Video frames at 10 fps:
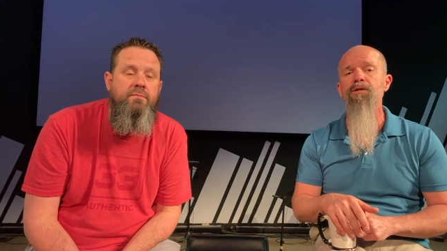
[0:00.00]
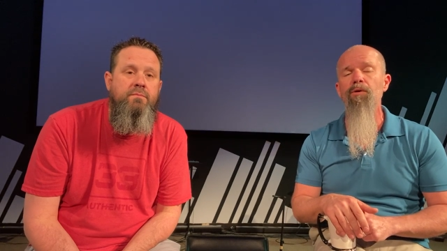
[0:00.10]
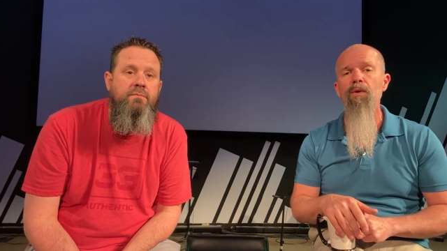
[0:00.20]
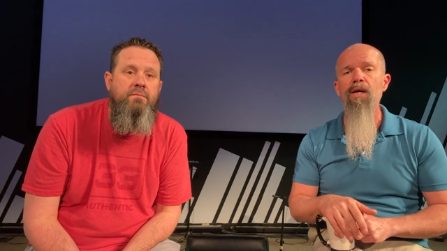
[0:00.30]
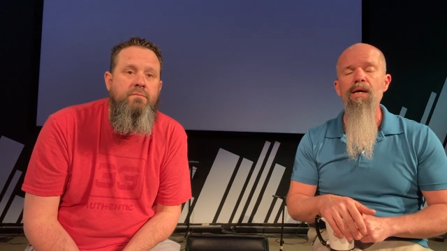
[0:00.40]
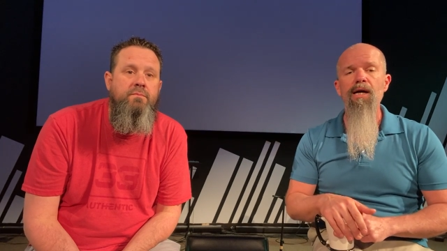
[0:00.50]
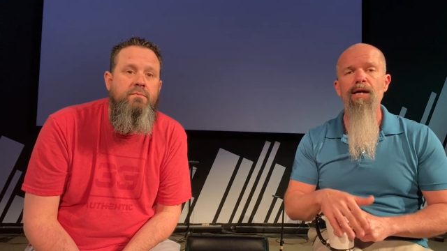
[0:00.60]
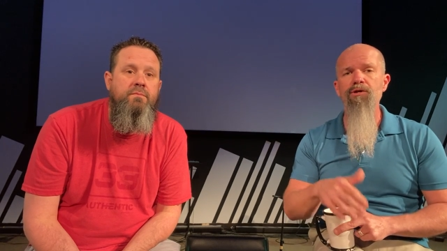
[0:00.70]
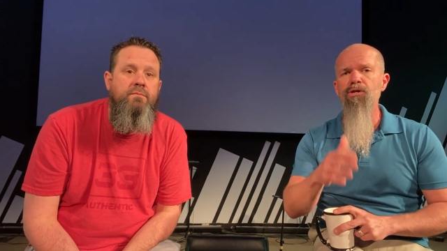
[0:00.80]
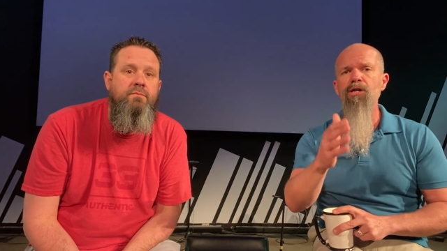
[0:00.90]
Speaker 1: So
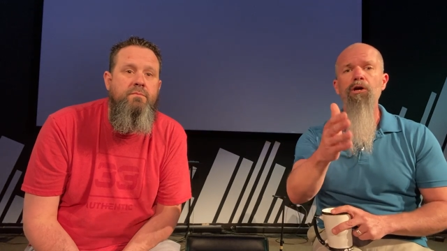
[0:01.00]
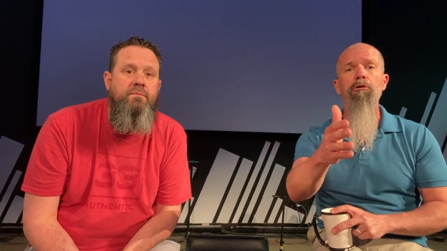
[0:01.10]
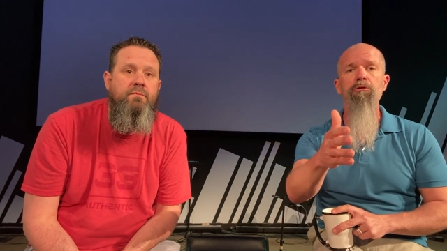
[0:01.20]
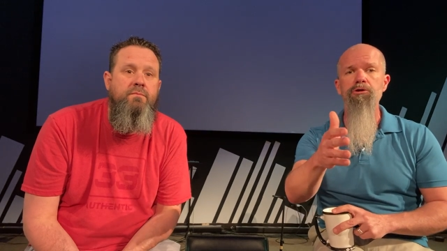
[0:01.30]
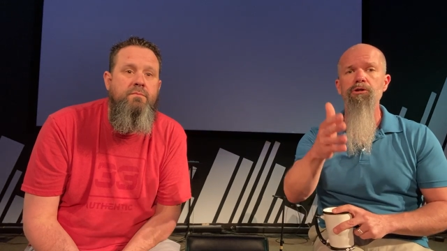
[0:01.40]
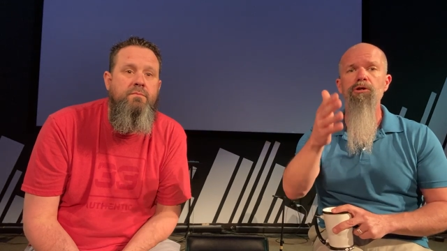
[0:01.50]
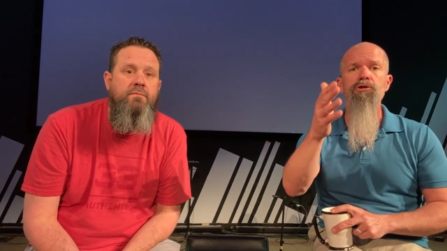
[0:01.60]
uh, just encouraging you,